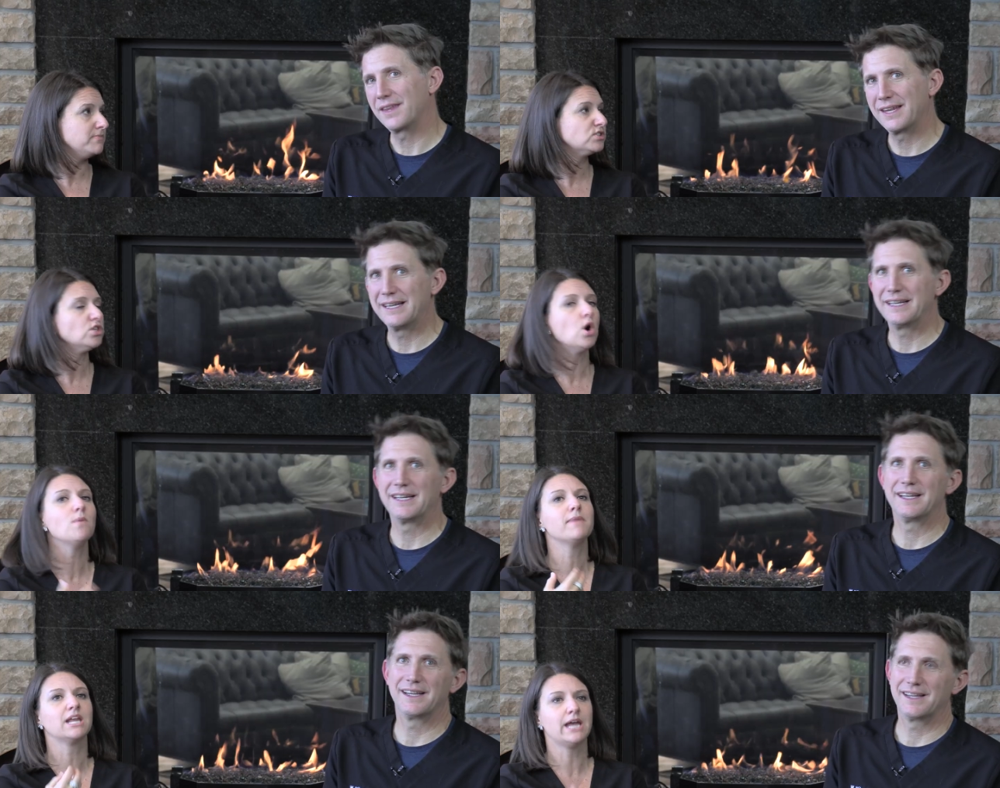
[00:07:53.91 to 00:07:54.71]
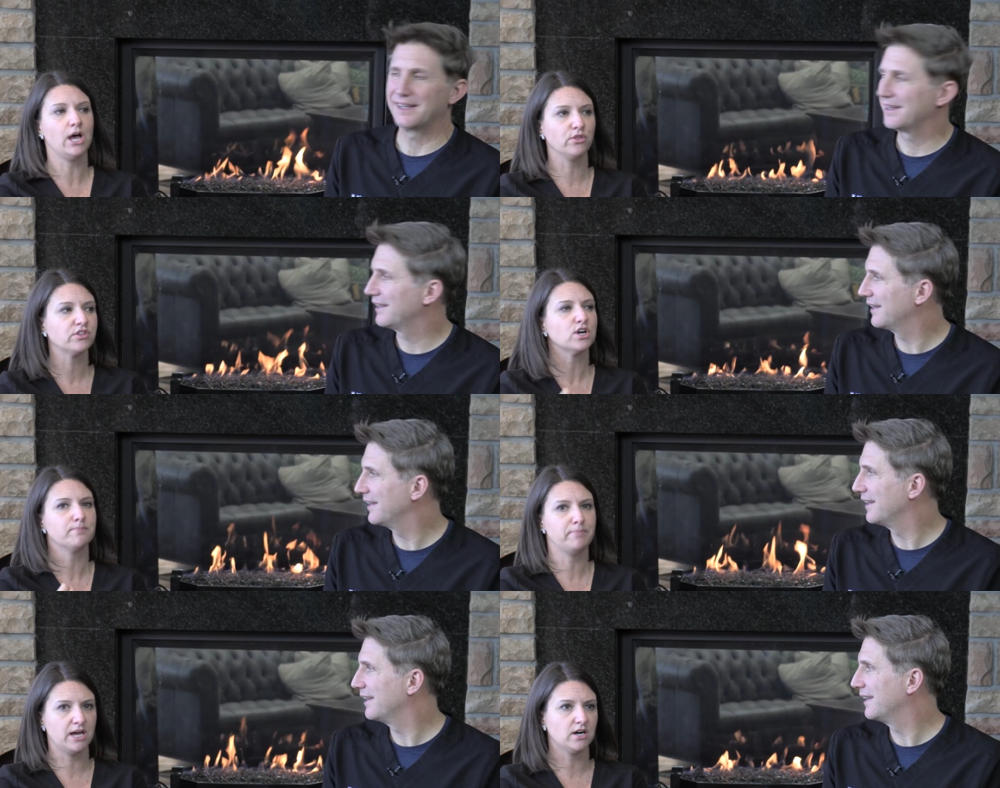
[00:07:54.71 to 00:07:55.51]
Speaker 1: so many healthier,
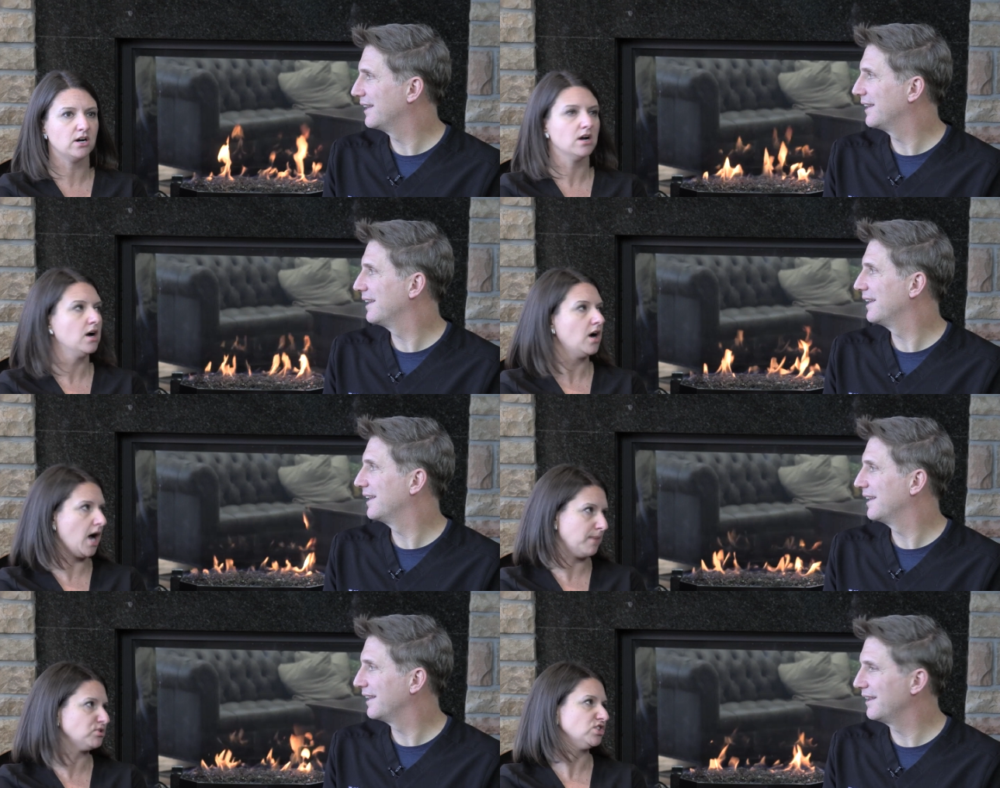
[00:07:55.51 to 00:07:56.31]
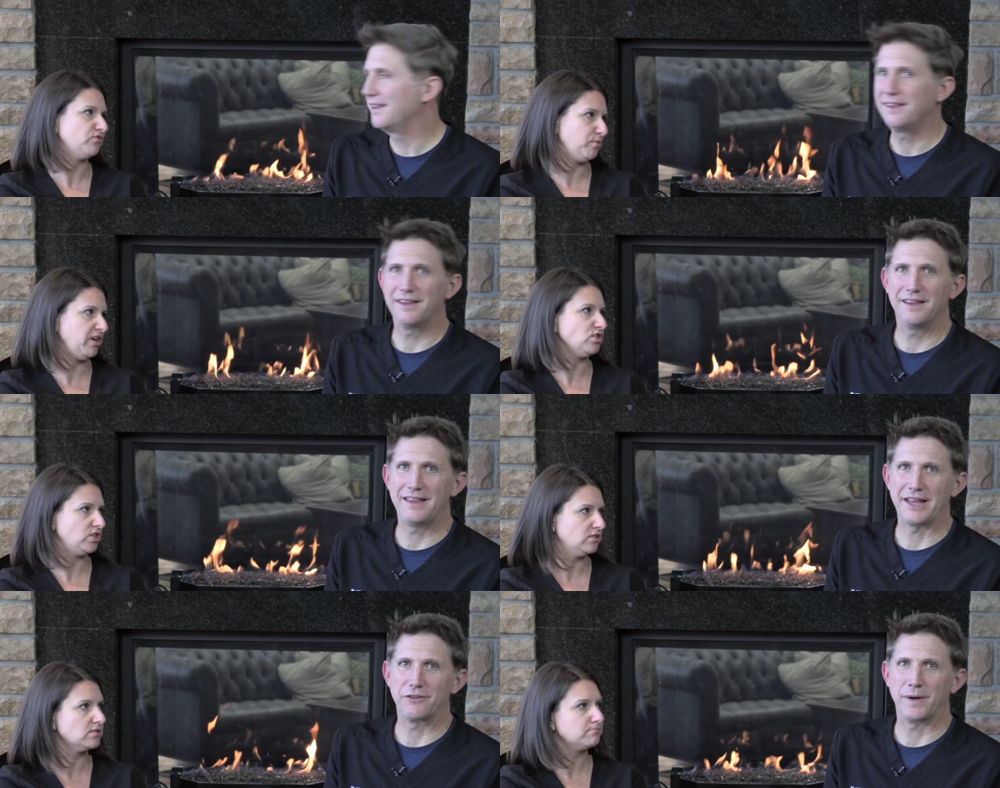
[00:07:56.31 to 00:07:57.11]
better options for
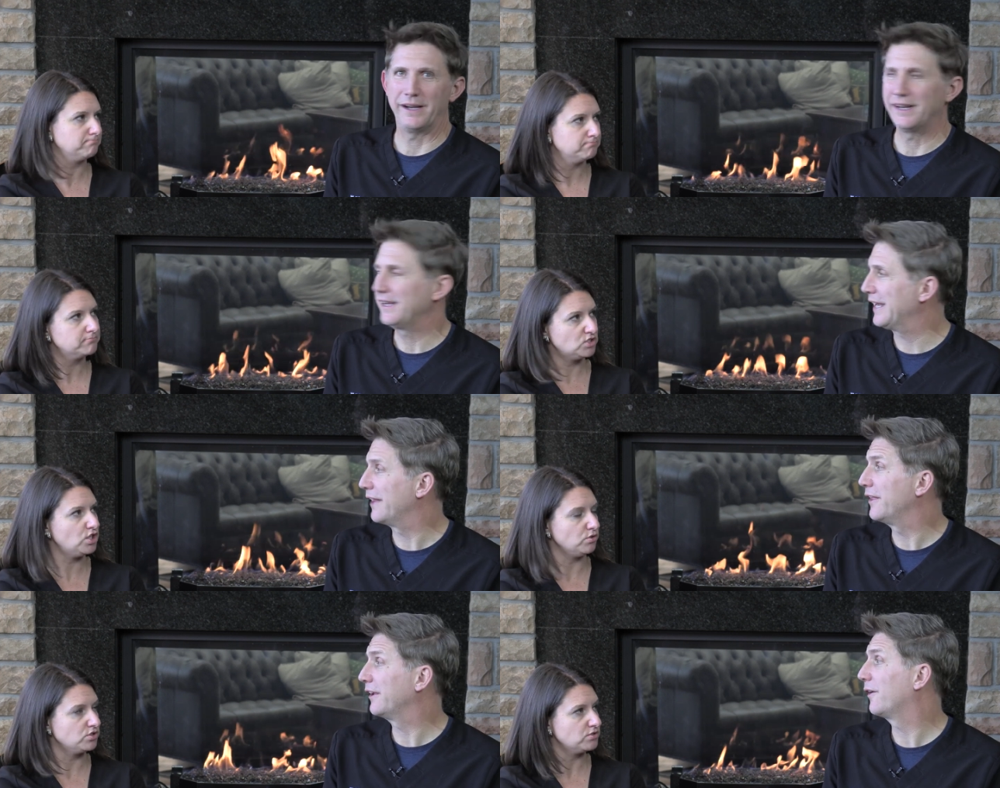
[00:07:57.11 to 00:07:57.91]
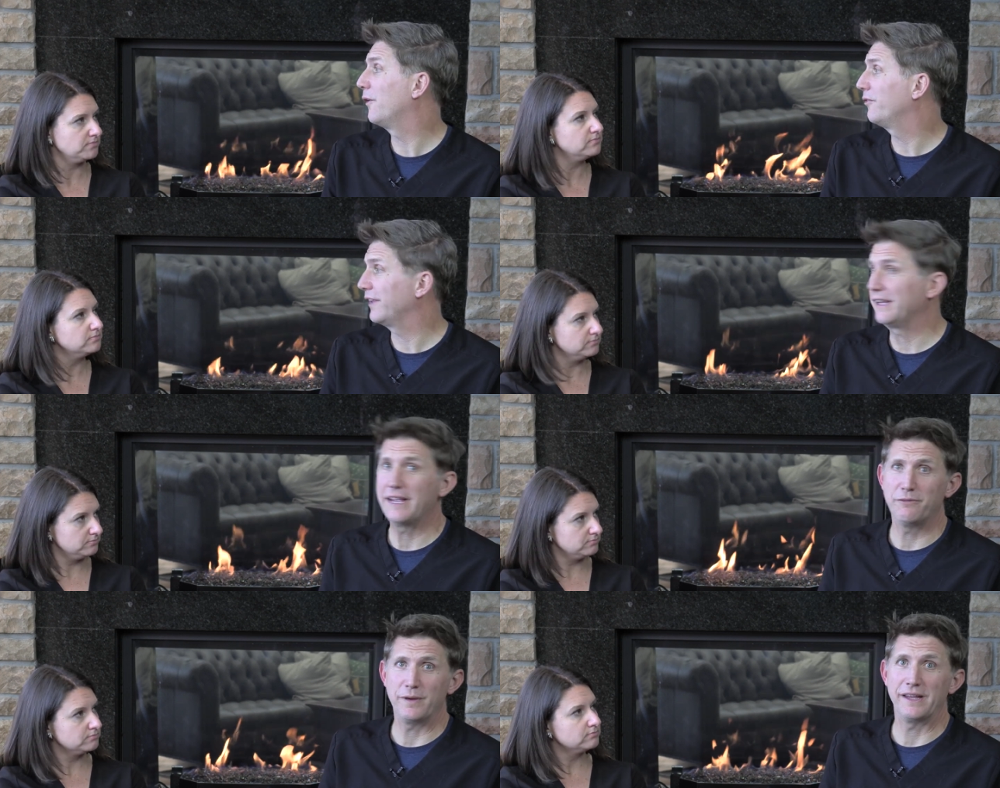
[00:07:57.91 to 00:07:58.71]
patients.
Speaker 2: That's right. Yeah, I think hopefully
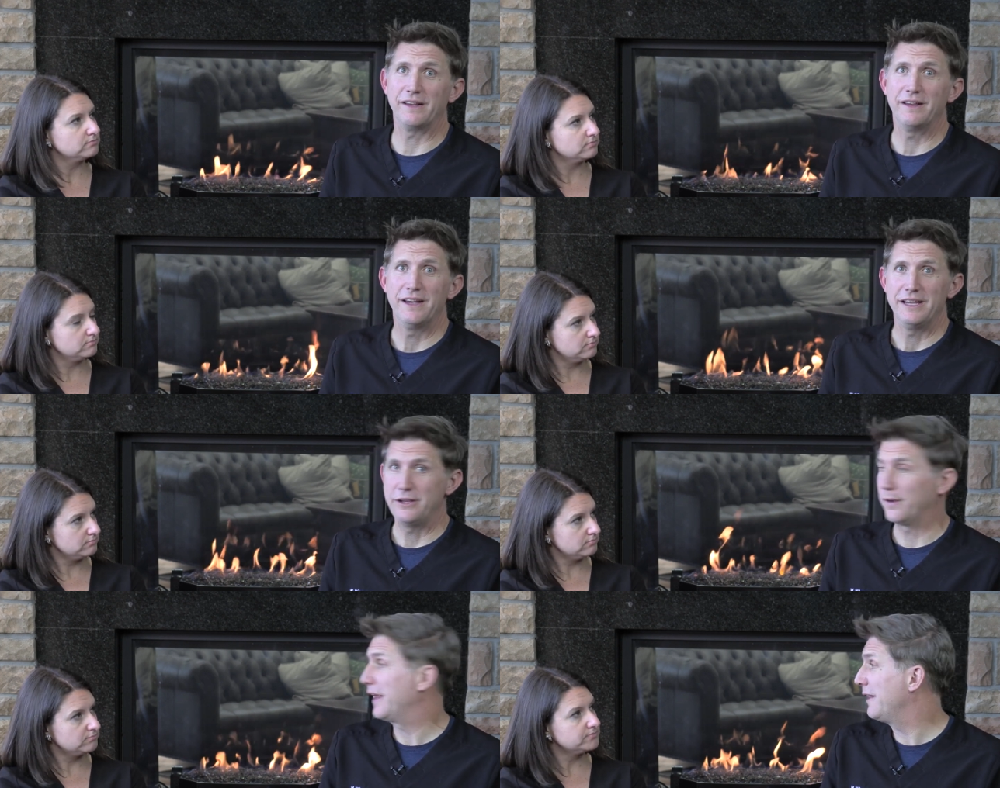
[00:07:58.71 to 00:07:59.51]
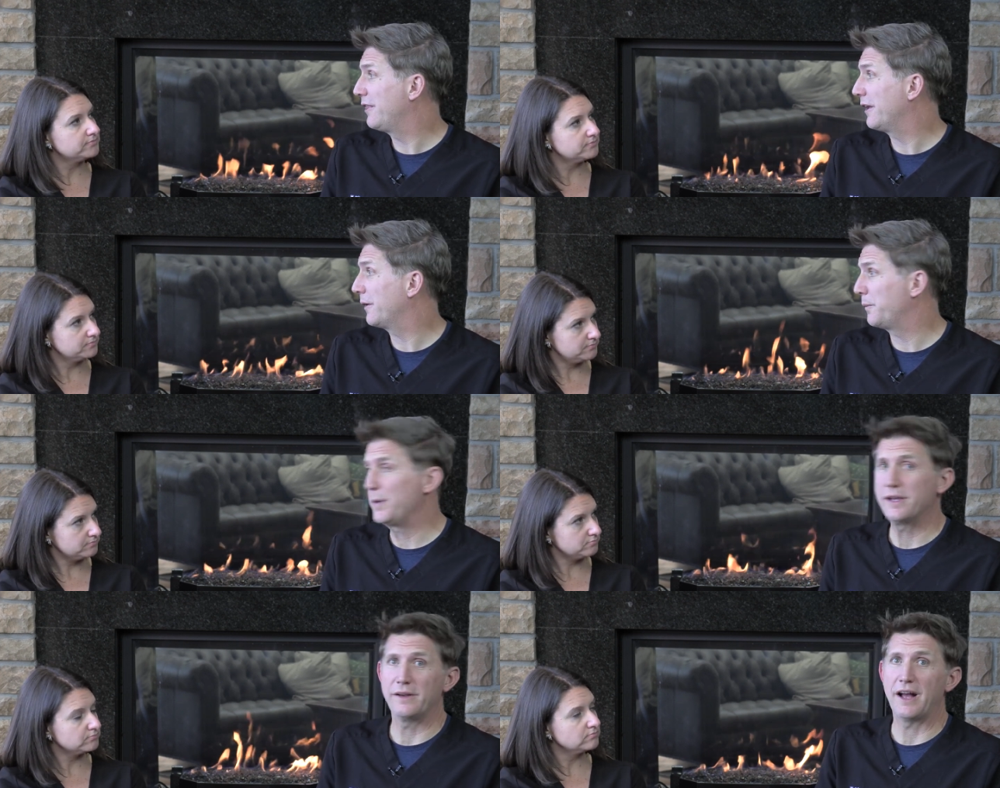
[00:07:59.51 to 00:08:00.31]
if we can, you know, in theory
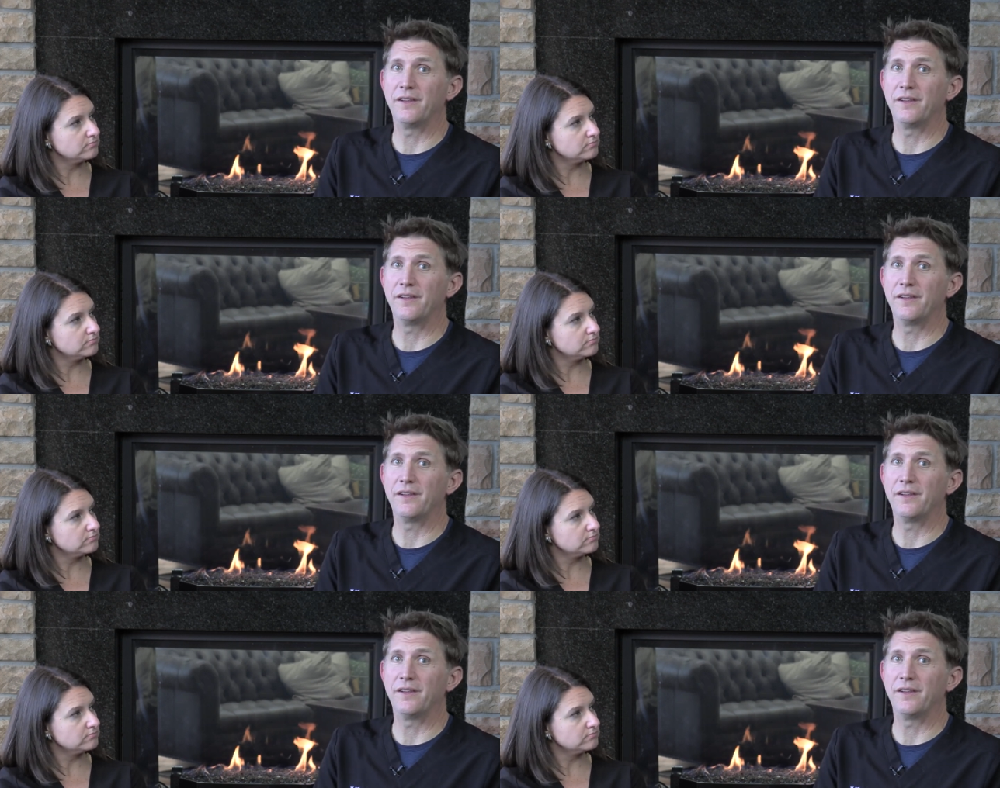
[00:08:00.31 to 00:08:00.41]
we could